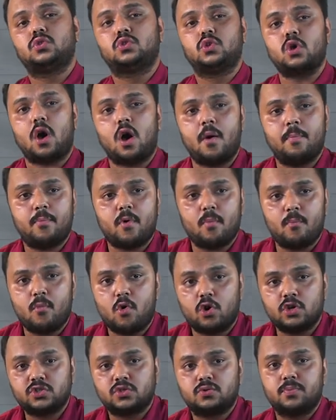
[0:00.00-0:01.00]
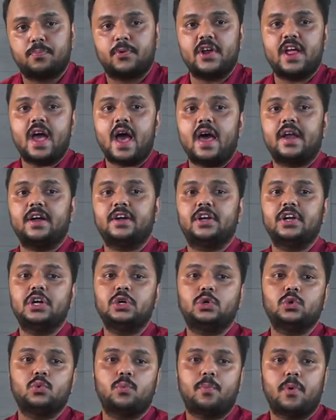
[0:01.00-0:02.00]
topmost priority
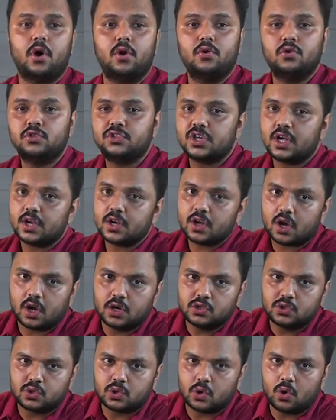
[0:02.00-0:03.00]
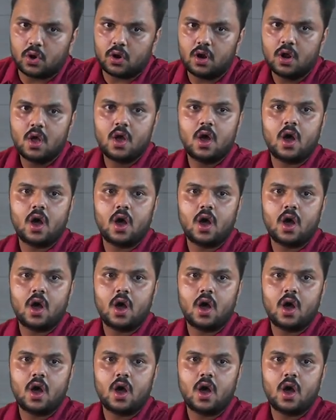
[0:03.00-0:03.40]
to pollution control.